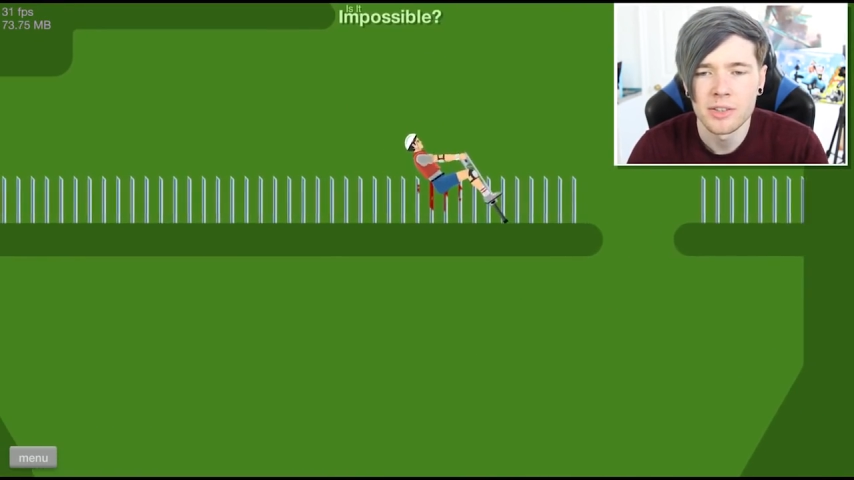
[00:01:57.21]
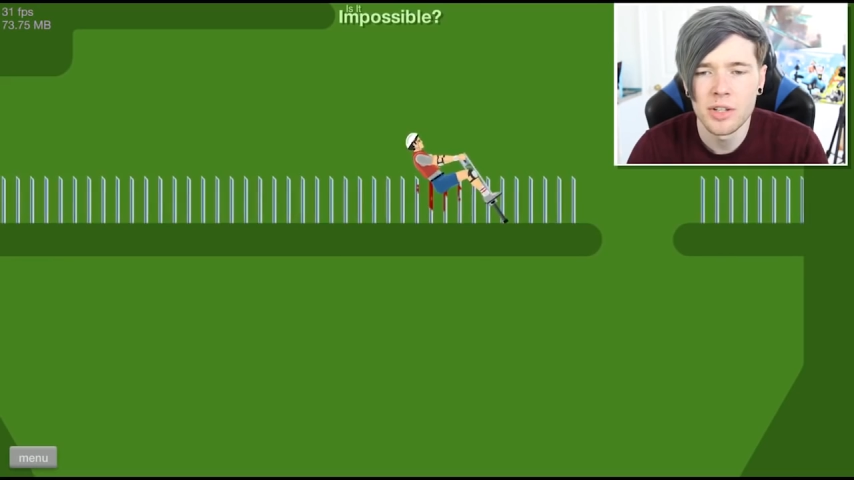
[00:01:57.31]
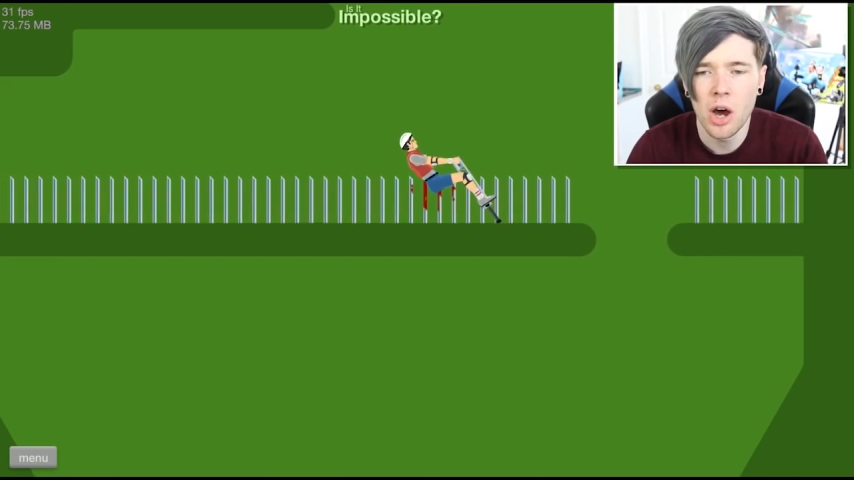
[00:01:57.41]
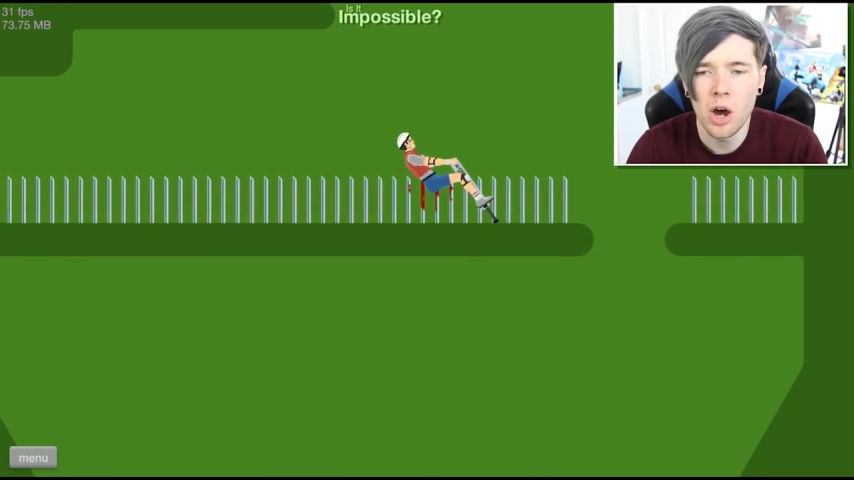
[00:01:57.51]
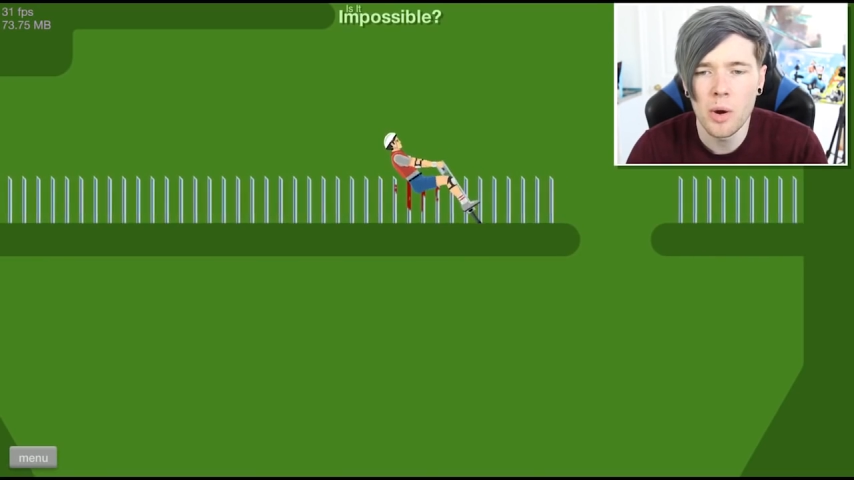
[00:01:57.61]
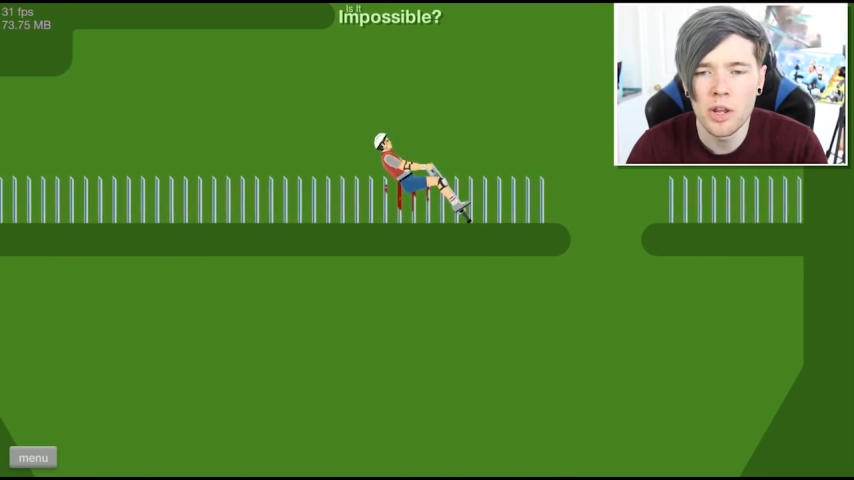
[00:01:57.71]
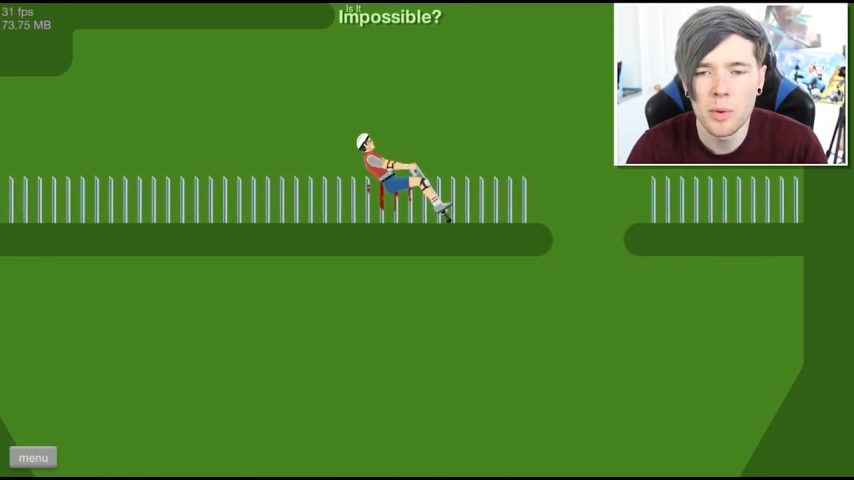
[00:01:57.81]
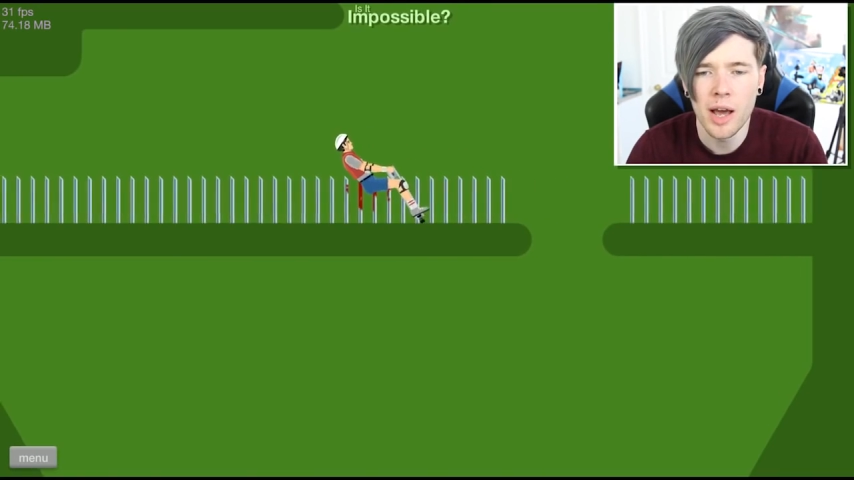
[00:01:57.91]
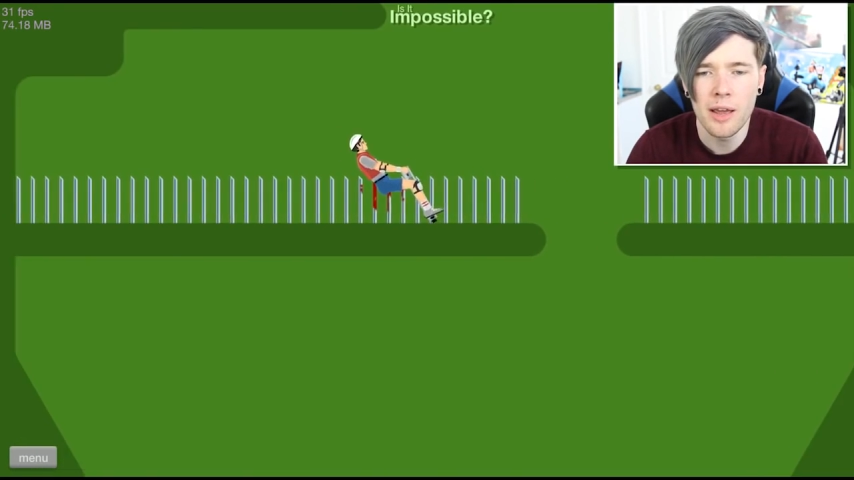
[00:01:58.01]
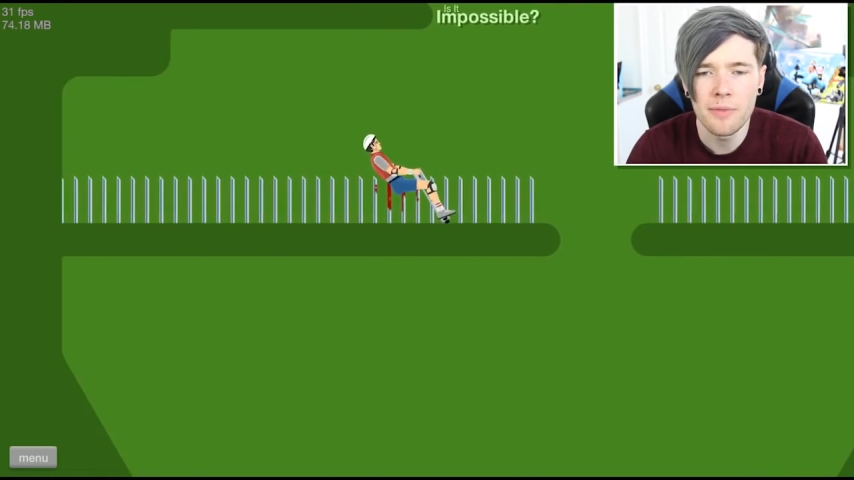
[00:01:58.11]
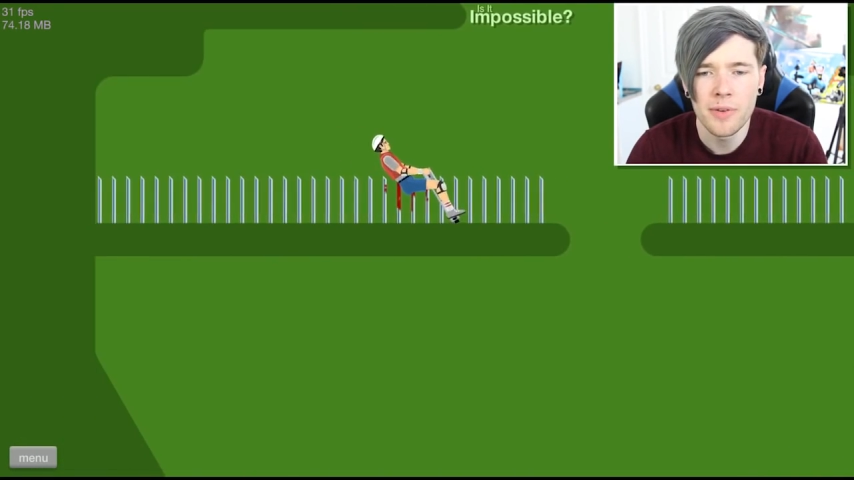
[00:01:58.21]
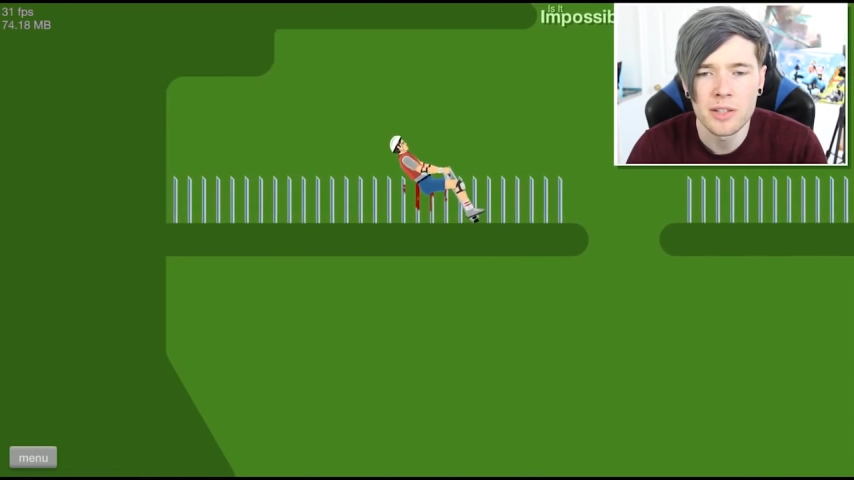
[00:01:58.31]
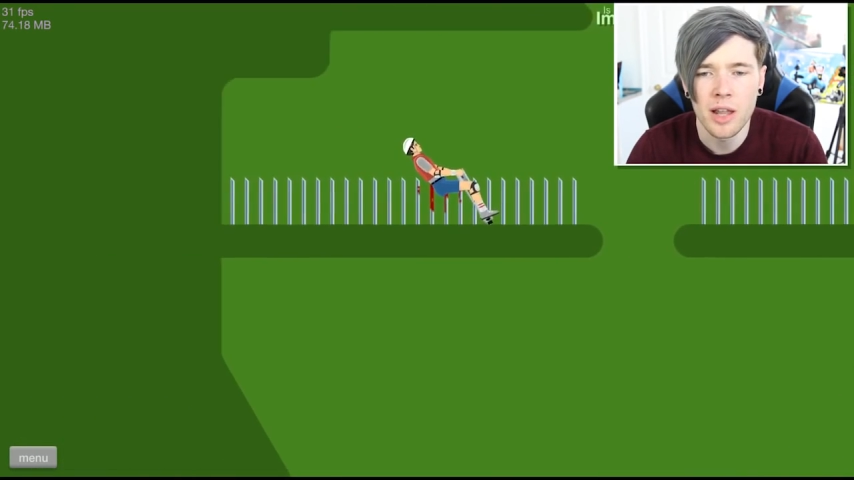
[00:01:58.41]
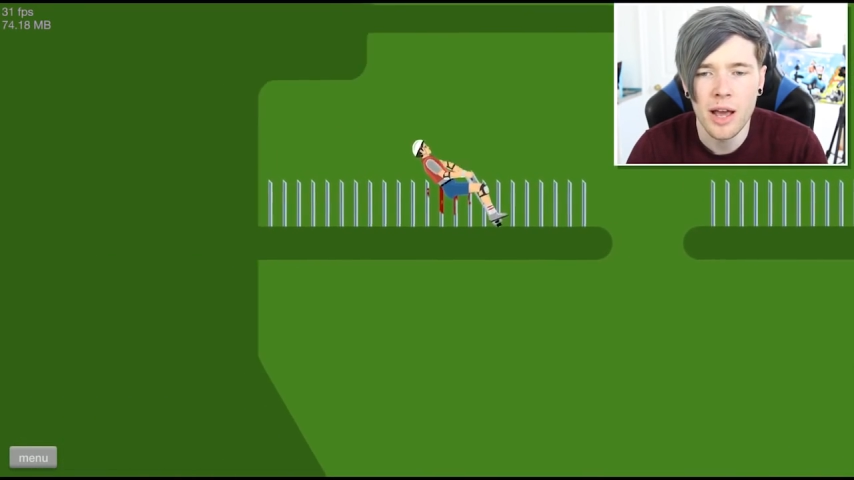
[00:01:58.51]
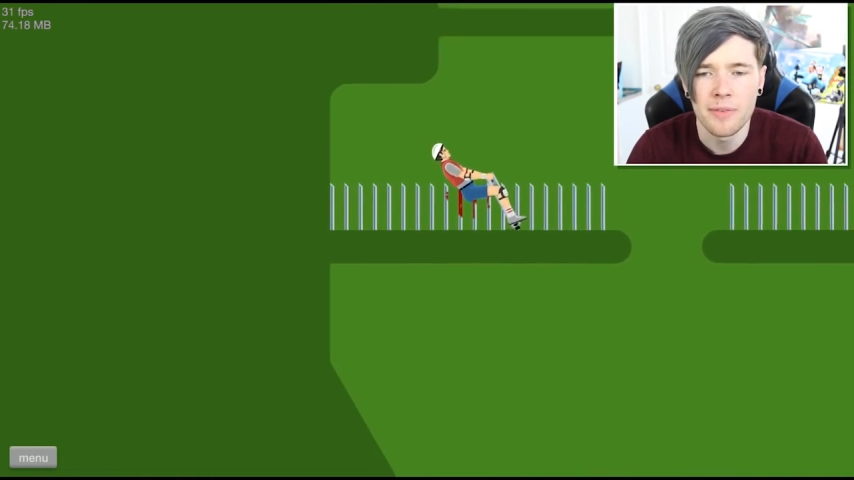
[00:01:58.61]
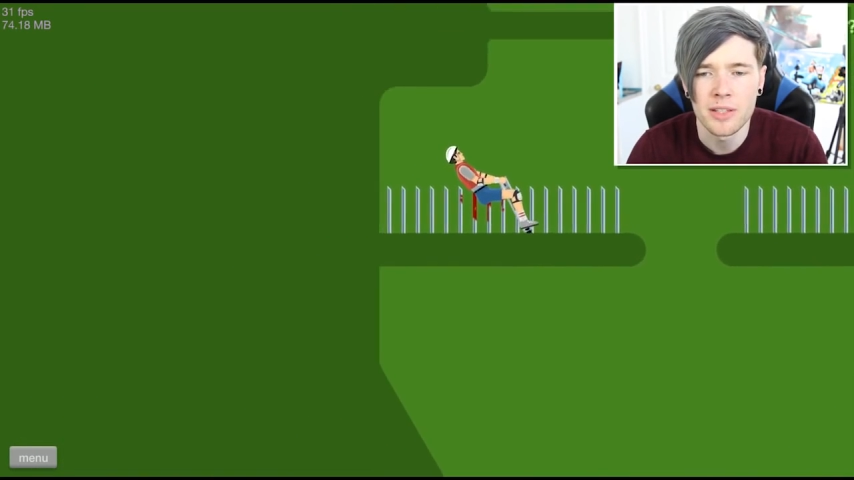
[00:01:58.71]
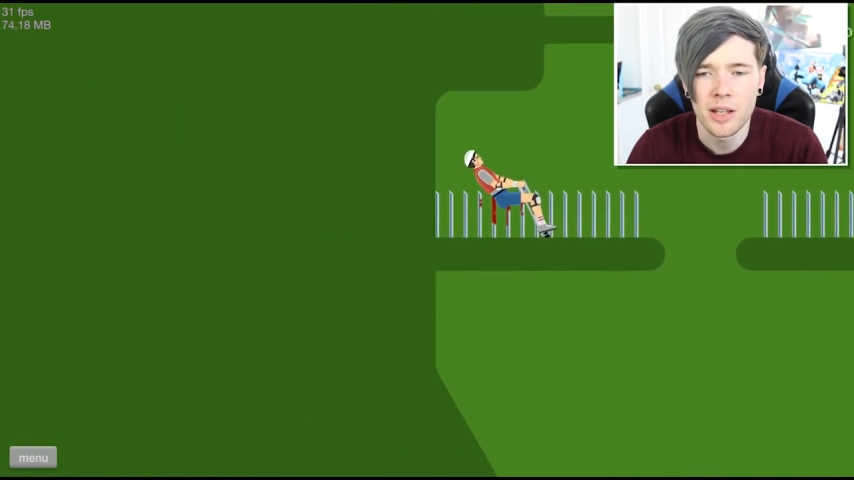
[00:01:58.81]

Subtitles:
No, are you alive? He's alive.